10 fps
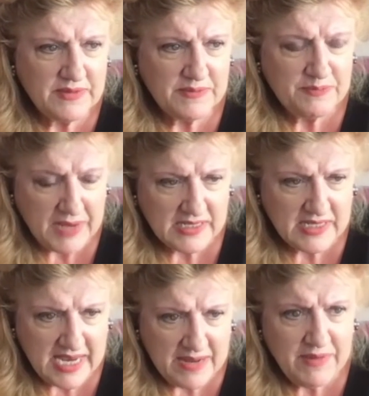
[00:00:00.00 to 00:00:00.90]
but
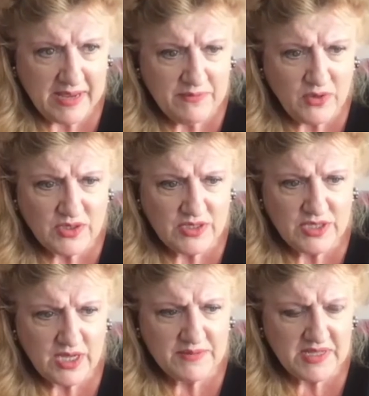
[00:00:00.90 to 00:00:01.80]
in modern
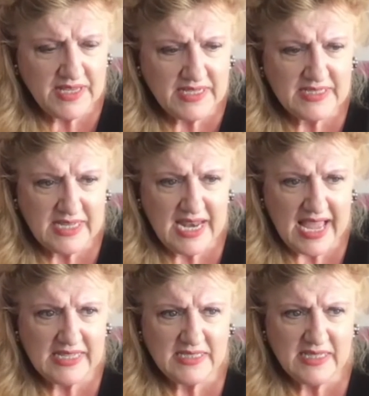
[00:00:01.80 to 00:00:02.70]
terms, I think
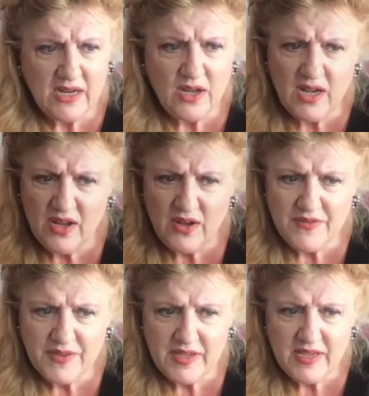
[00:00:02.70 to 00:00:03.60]
Celeste, a lot of
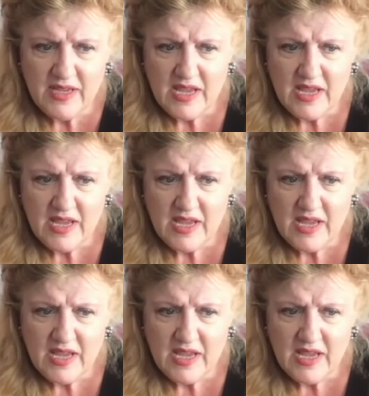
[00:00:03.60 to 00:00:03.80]
the